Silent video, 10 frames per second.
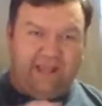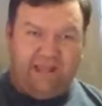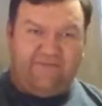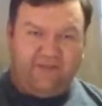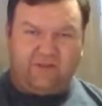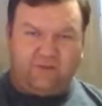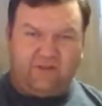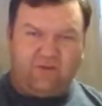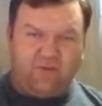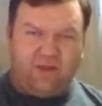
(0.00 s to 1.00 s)
Like, if
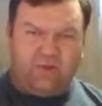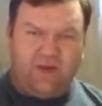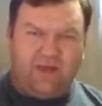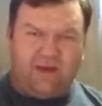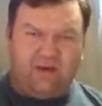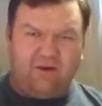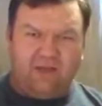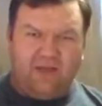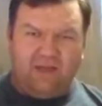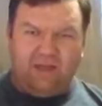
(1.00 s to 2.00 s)
this one did really
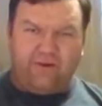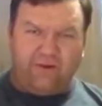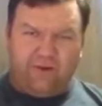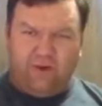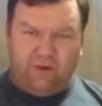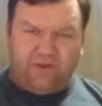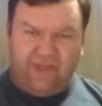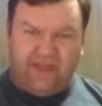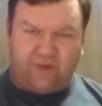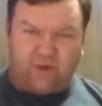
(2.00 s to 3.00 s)
well, they're going to
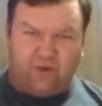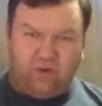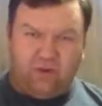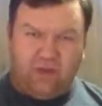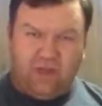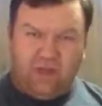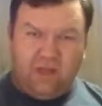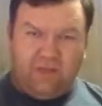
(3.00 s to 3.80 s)
do a theatrical,